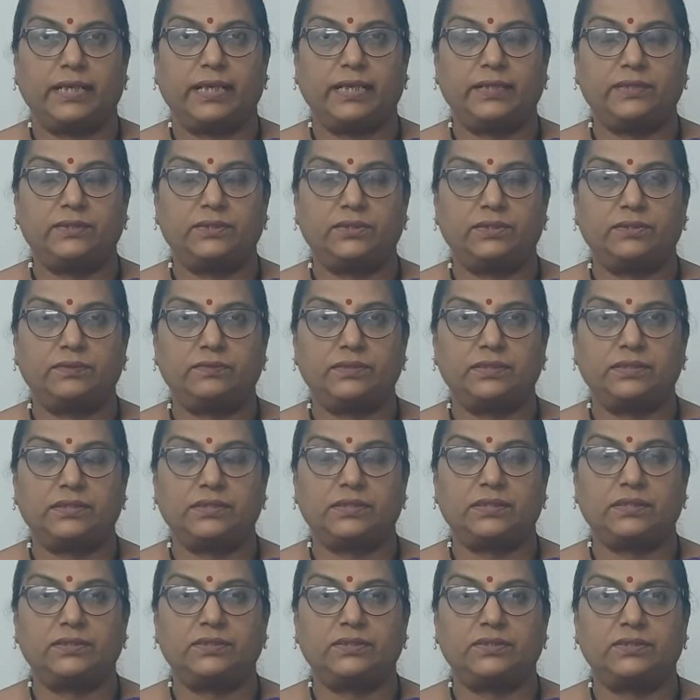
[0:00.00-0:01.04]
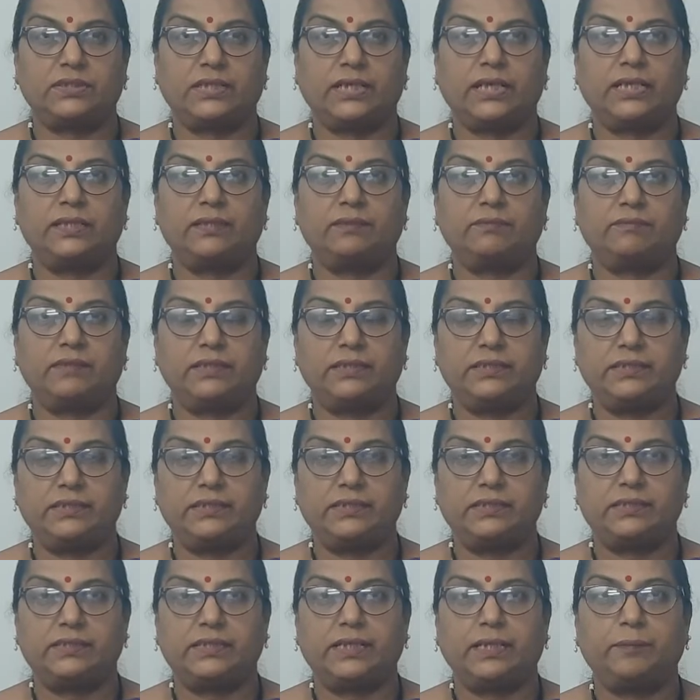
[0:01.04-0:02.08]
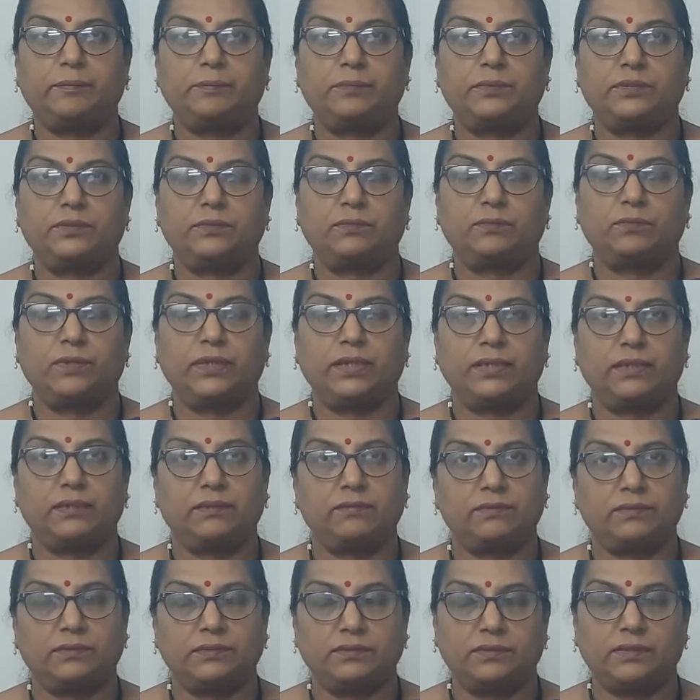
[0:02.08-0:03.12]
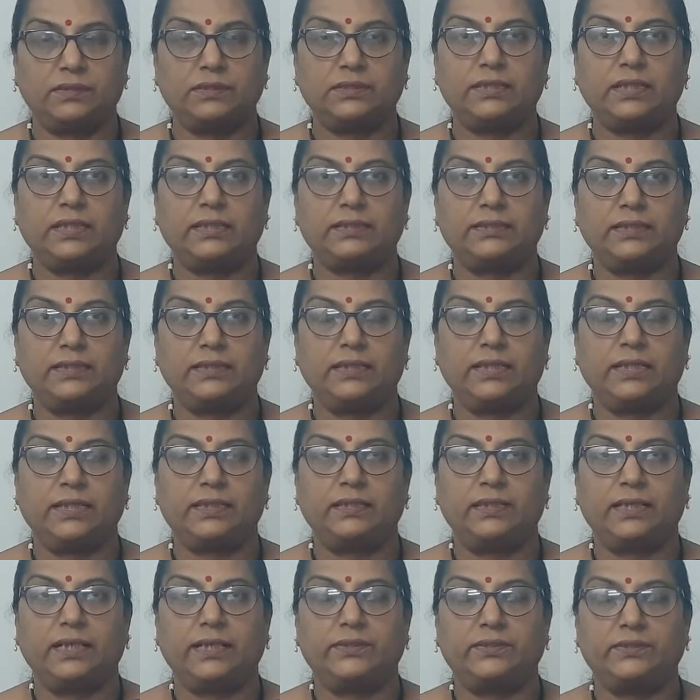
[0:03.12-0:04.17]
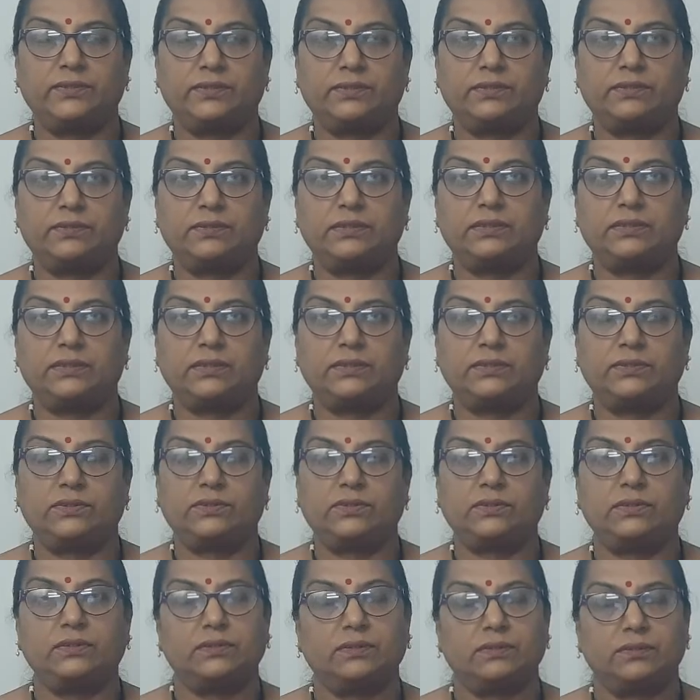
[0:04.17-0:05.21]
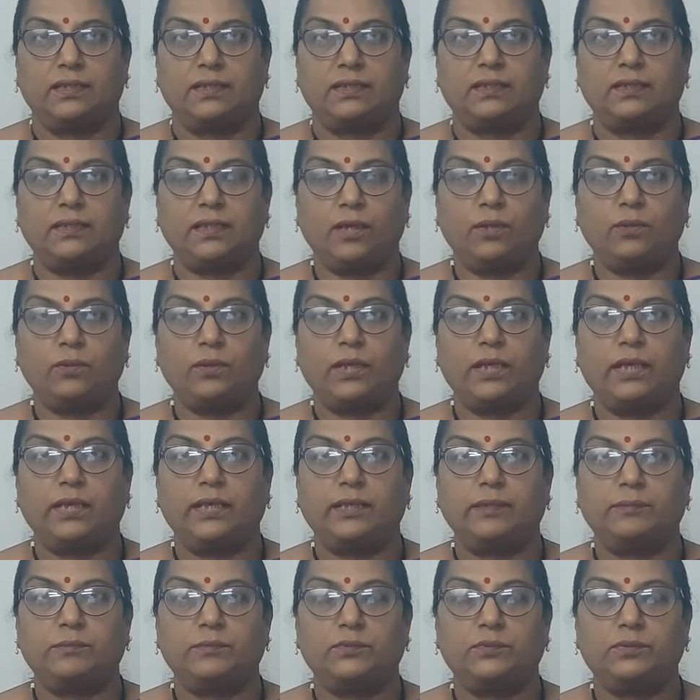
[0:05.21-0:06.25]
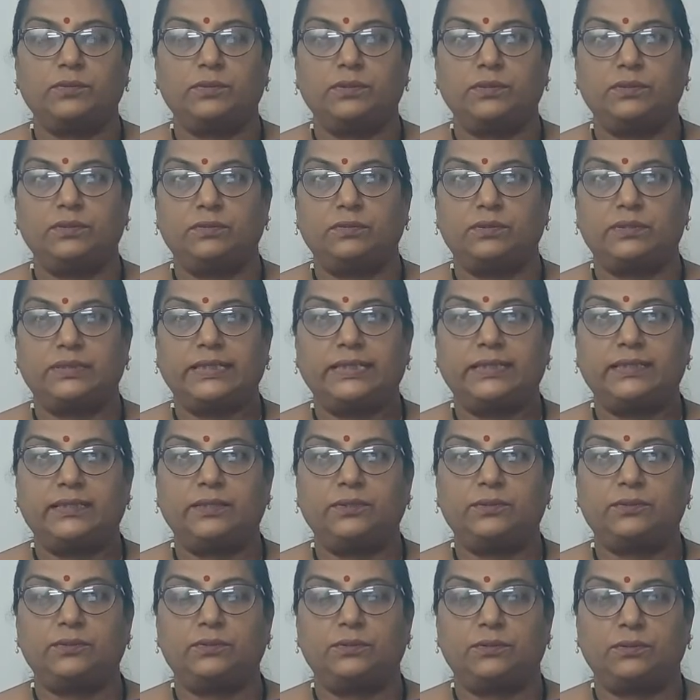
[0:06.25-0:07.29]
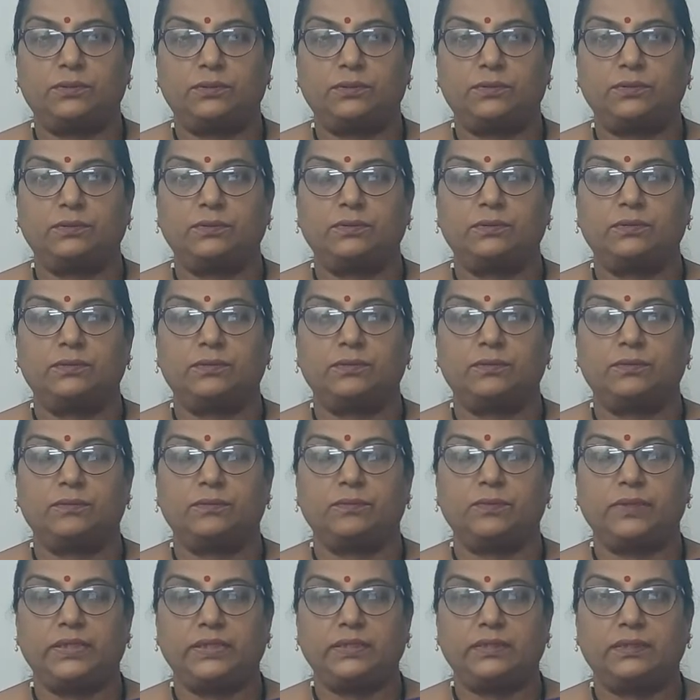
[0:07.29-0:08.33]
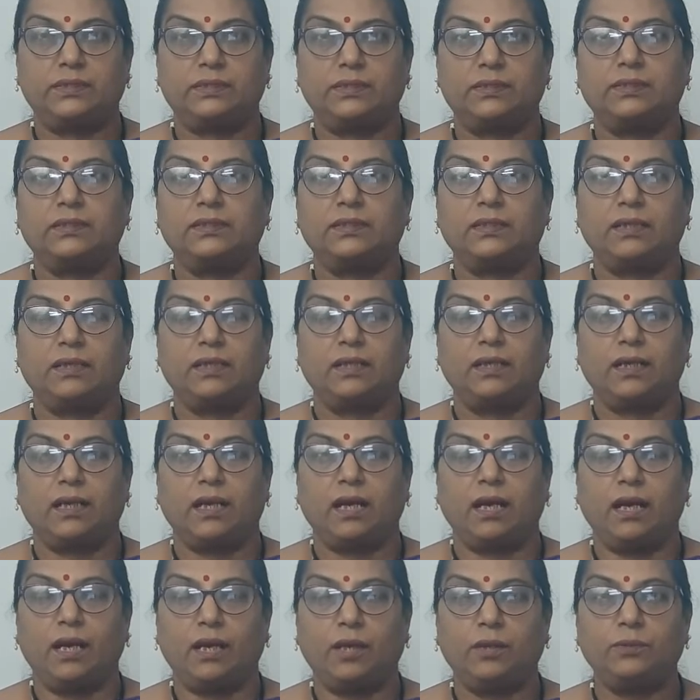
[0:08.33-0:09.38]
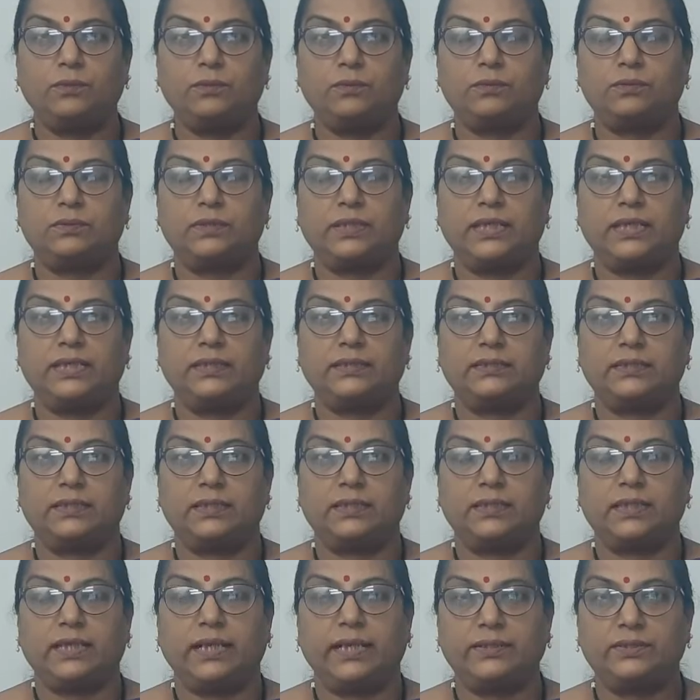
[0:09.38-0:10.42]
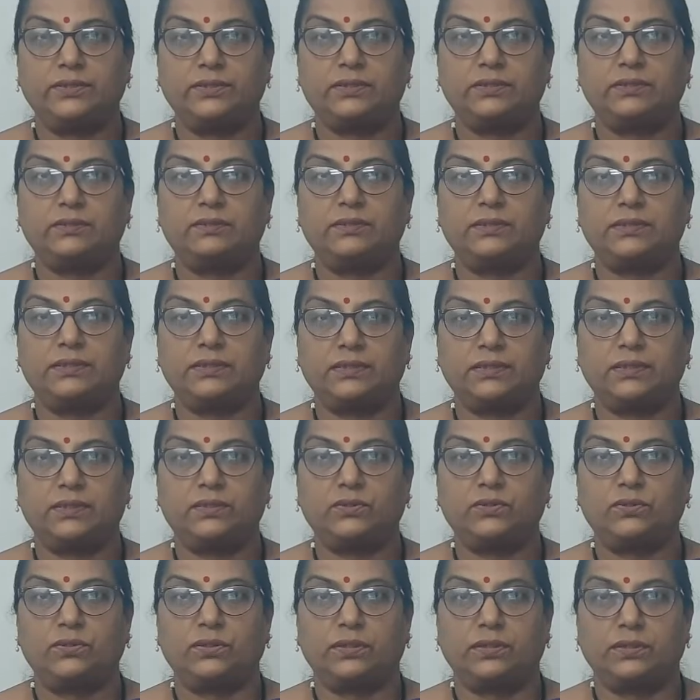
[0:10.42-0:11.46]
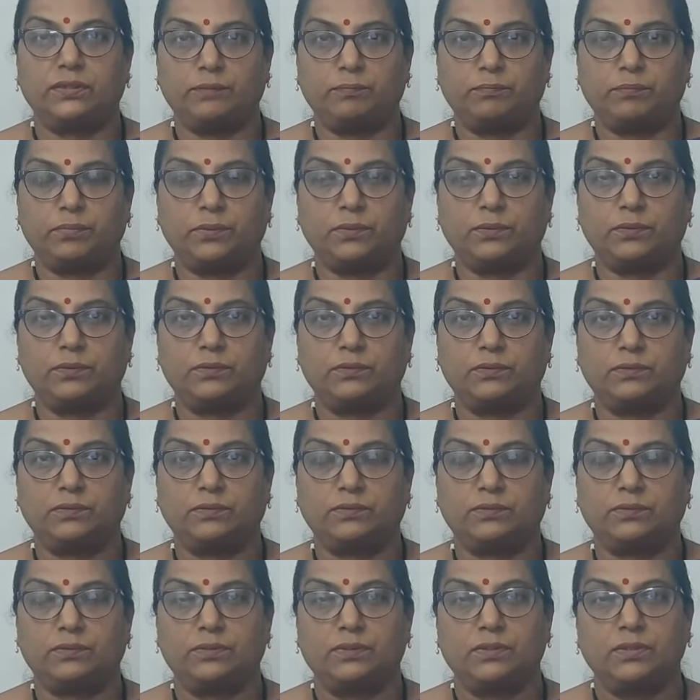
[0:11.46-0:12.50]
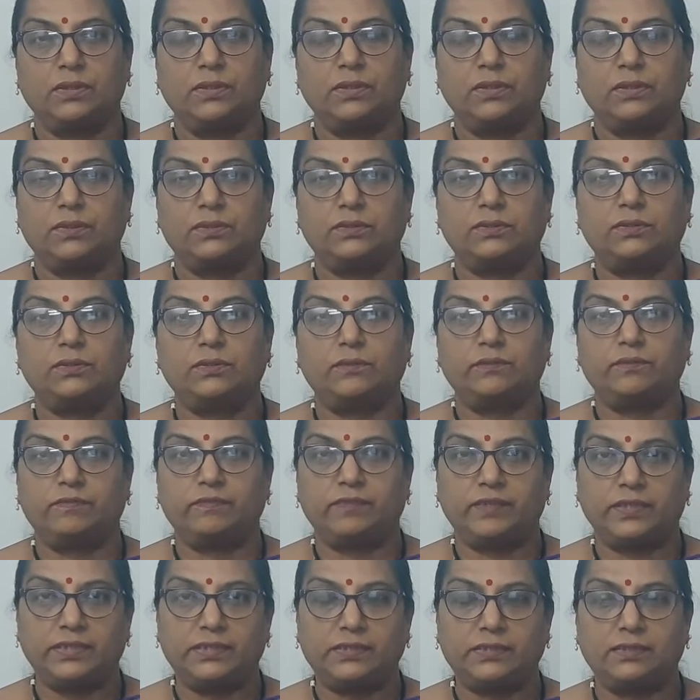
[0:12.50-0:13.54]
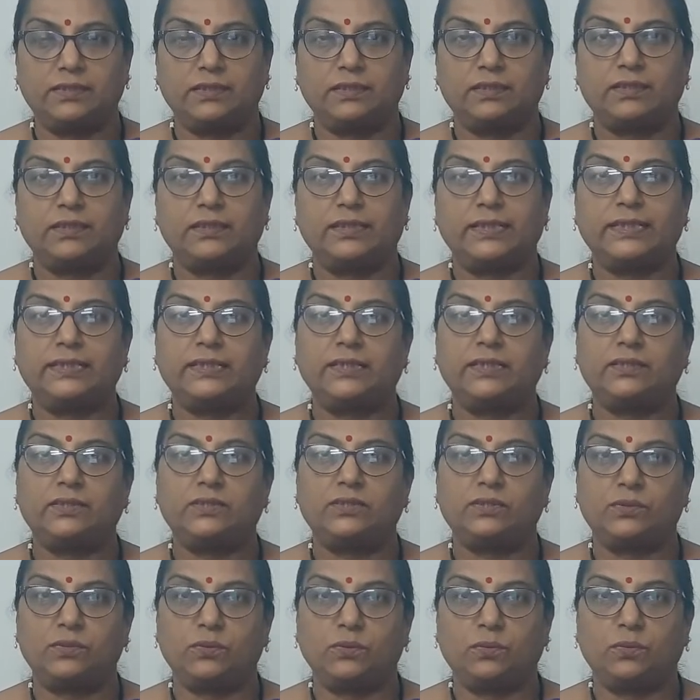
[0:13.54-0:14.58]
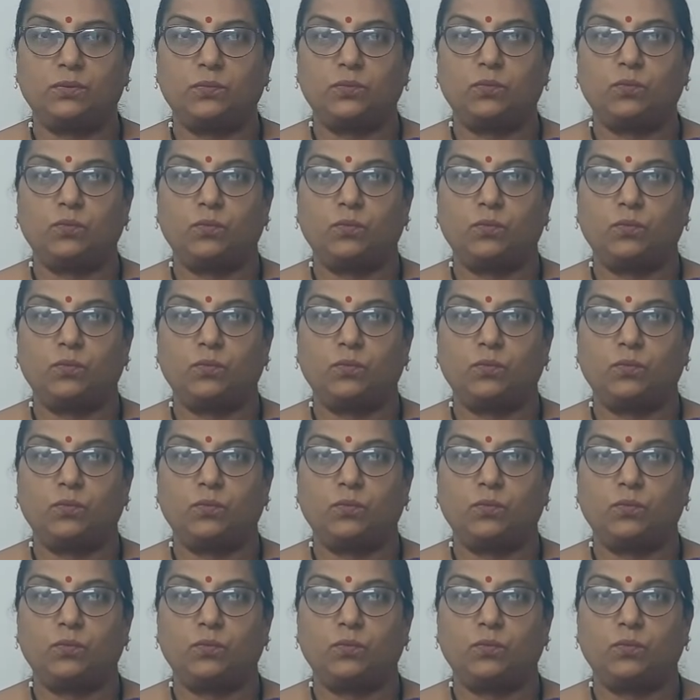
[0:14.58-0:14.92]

action research and the various steps while conducting an action research. Now I am going to take you through with how to write an action research report. So first, let us know